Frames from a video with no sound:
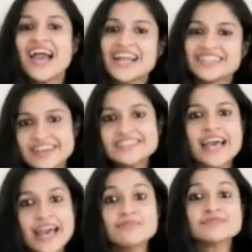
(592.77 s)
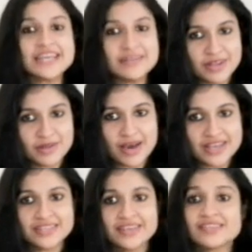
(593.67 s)
and thus helps in
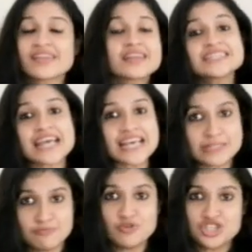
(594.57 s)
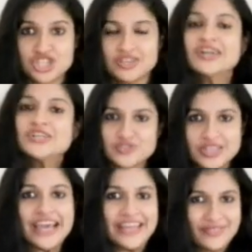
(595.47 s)
minimizing the risk exposure to
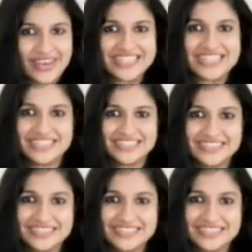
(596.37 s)
the investor.